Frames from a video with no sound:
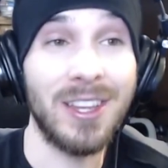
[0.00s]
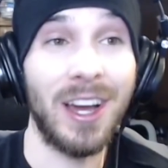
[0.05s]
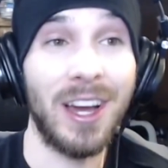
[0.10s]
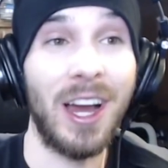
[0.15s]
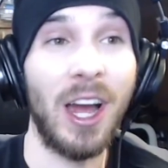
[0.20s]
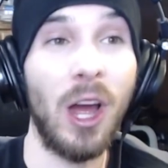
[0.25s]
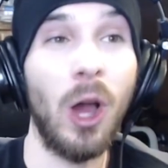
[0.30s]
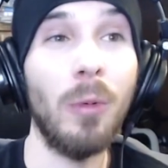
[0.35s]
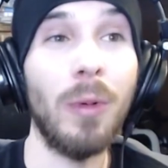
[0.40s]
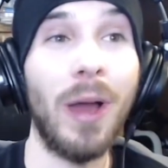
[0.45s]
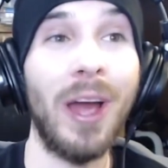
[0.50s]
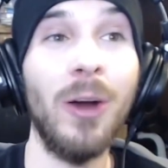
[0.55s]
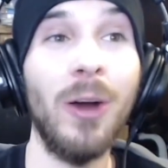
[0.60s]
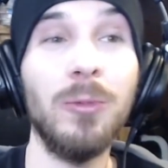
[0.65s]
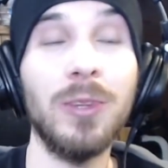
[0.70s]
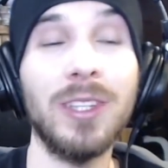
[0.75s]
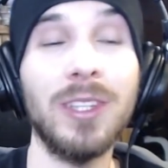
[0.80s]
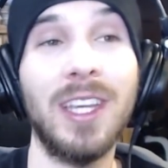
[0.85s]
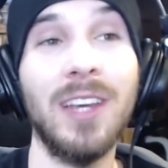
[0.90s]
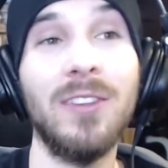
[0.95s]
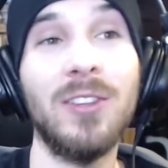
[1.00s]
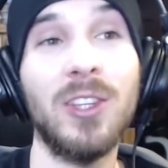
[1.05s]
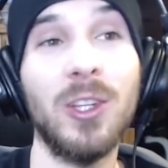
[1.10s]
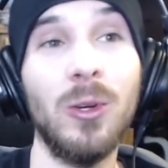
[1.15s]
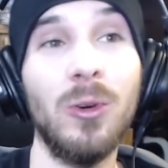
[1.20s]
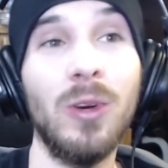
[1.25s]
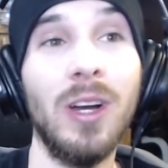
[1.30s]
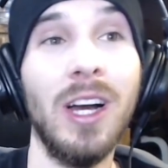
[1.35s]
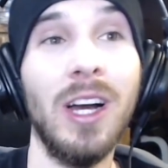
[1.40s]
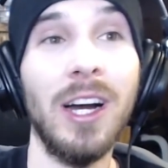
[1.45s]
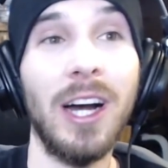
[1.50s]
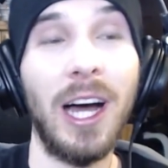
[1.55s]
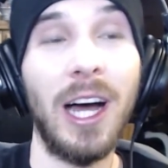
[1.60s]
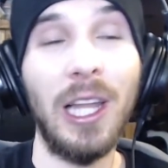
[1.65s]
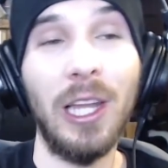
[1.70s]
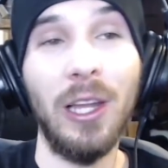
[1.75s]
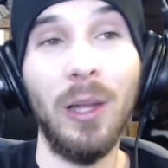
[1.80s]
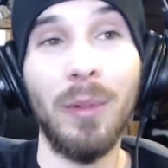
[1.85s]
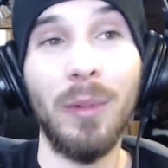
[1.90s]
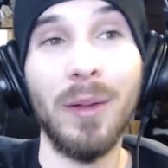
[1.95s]
and uh, I hope I hope this gives you
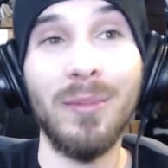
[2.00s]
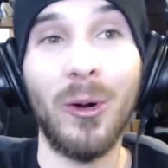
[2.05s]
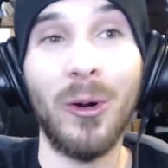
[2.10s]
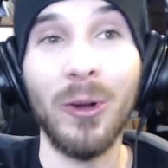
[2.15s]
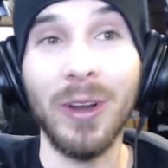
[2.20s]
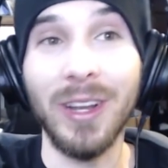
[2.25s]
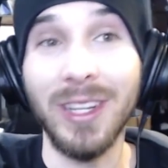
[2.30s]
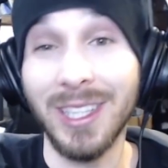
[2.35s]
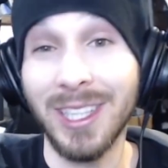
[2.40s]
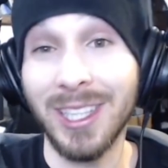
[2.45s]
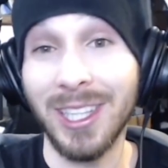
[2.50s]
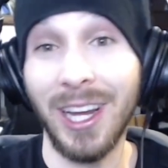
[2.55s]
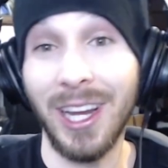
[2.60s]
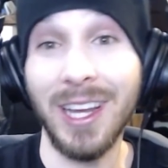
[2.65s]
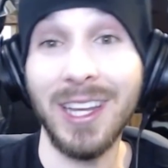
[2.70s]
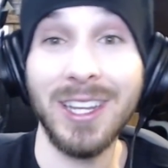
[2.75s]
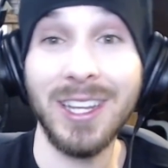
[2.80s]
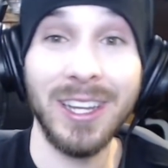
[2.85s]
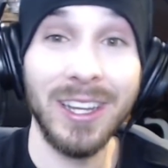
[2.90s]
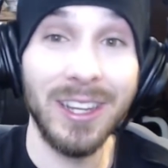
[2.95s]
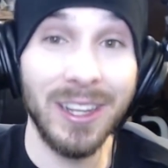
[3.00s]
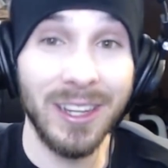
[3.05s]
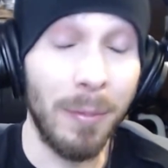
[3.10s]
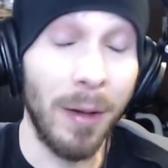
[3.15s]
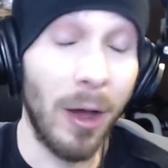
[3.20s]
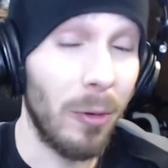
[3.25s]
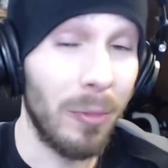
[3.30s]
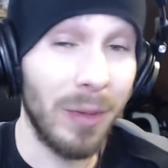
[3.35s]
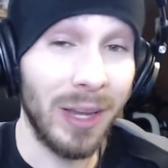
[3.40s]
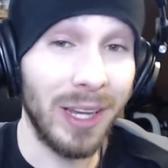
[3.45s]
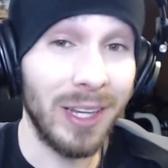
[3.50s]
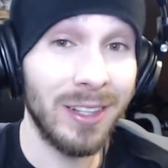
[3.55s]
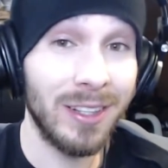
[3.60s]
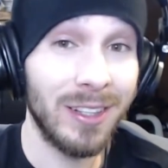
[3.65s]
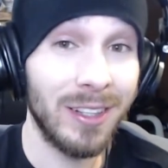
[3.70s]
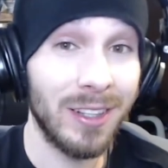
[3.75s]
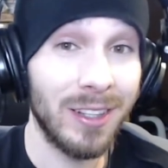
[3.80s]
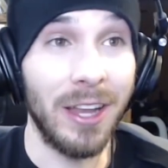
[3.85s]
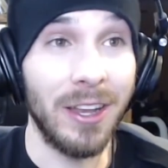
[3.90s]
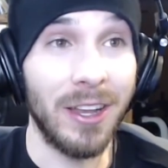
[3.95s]
a little bit more insight about
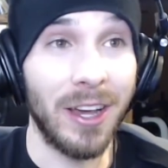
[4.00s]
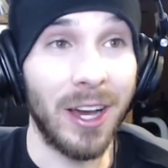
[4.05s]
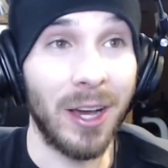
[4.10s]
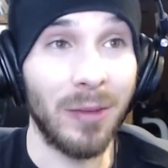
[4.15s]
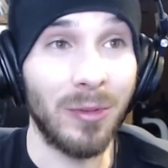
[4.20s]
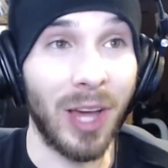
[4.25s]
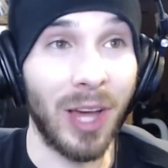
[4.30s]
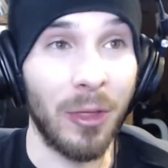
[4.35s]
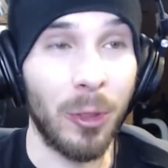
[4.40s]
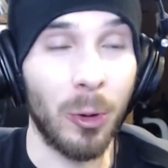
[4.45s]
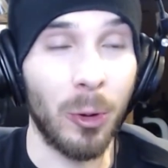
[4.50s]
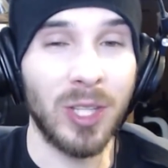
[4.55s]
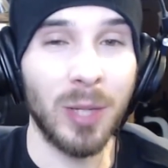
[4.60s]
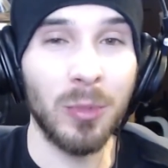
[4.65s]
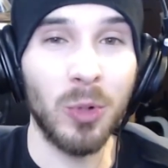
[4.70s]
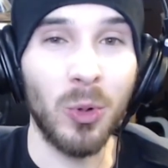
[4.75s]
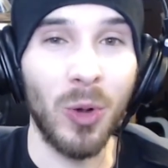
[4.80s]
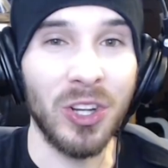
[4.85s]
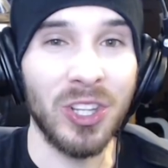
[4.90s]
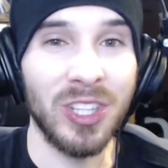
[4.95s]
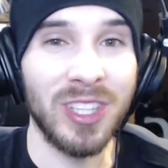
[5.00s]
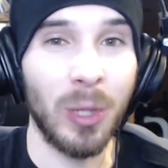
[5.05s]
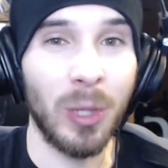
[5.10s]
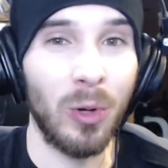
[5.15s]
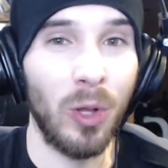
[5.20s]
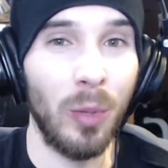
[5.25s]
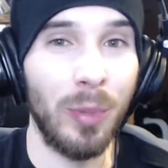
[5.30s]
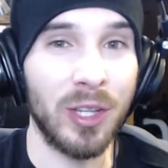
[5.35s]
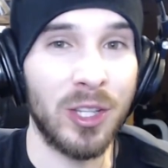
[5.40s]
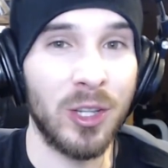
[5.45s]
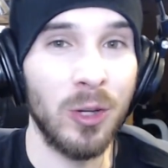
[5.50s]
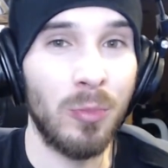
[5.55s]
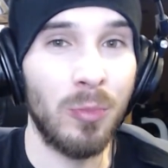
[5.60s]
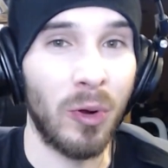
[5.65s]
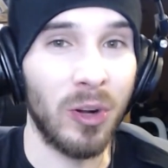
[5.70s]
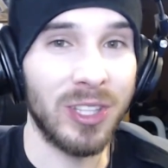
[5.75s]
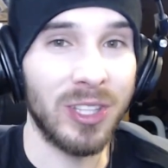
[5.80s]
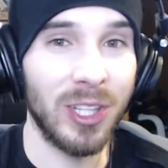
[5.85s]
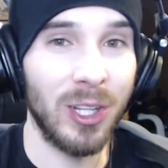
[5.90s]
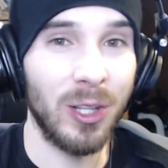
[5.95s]
me. And uh, yeah, there were some questions that were a little bit
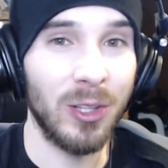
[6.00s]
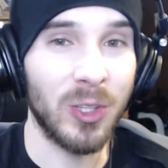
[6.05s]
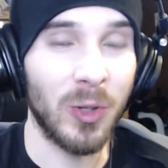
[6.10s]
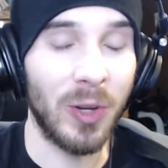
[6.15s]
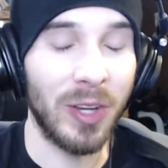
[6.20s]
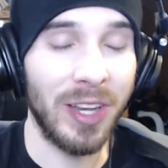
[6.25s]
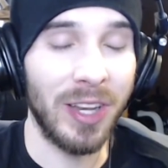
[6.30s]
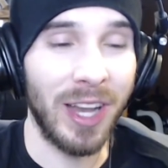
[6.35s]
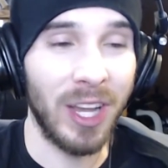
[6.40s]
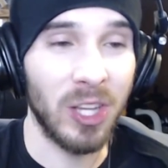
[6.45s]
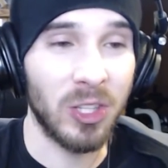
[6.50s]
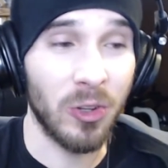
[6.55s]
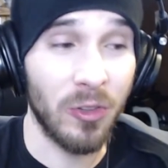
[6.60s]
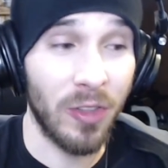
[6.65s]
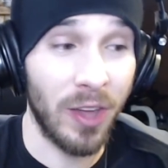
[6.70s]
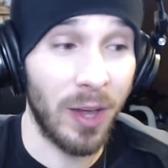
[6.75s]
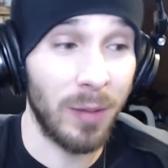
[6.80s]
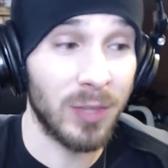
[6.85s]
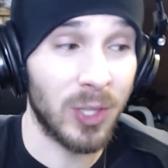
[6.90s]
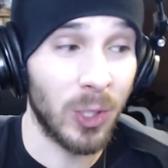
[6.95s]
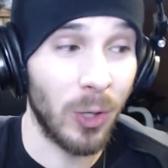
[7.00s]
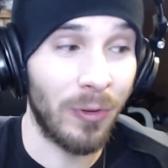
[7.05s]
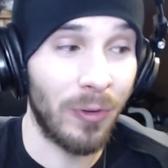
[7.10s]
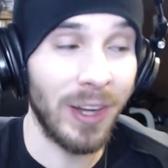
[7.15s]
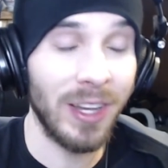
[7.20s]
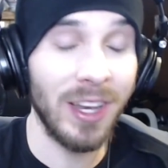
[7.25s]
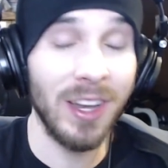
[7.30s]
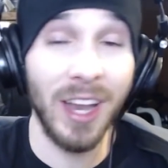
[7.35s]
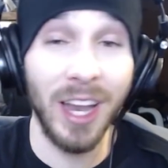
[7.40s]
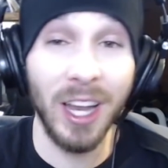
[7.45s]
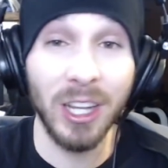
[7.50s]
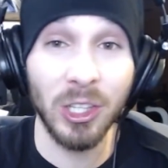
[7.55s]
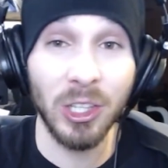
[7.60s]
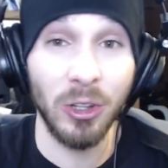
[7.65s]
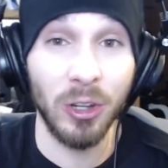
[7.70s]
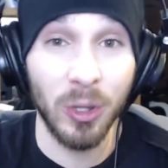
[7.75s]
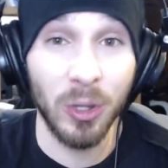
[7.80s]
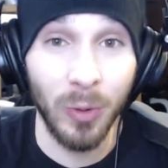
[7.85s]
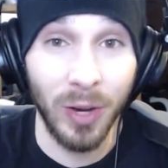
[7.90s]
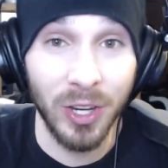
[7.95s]
too personal, so I didn't answer them. So if I didn't
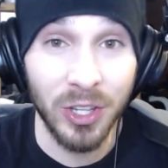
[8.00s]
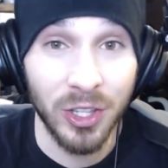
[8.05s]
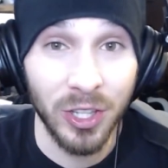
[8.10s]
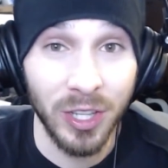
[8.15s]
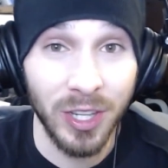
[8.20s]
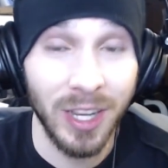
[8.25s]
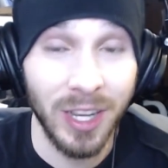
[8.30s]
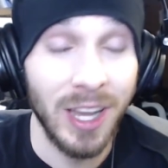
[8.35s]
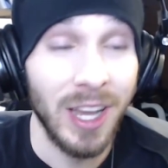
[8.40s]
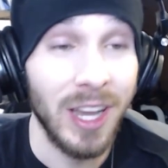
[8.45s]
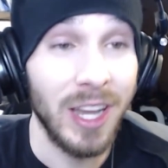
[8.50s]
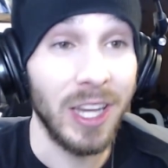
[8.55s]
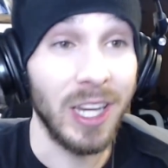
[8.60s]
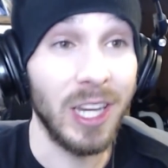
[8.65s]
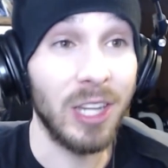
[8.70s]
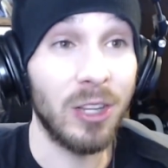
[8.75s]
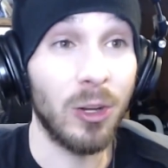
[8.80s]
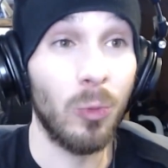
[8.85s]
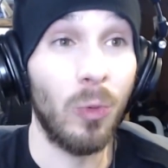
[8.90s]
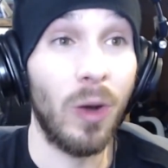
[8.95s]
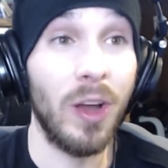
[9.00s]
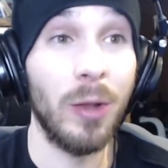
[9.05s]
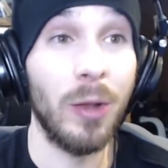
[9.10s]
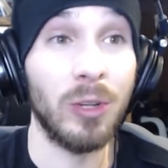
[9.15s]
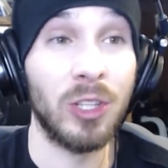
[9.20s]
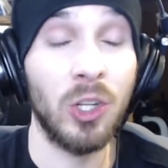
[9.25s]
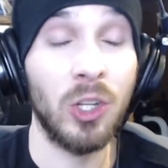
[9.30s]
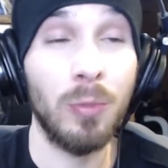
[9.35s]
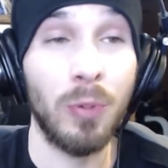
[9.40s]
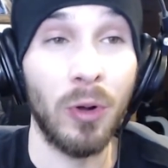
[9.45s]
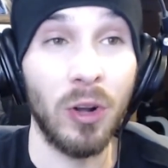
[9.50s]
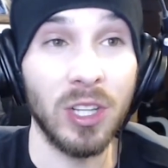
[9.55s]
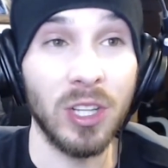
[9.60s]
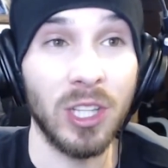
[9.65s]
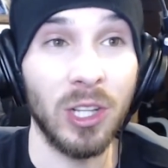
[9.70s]
answer your question, either one, it was too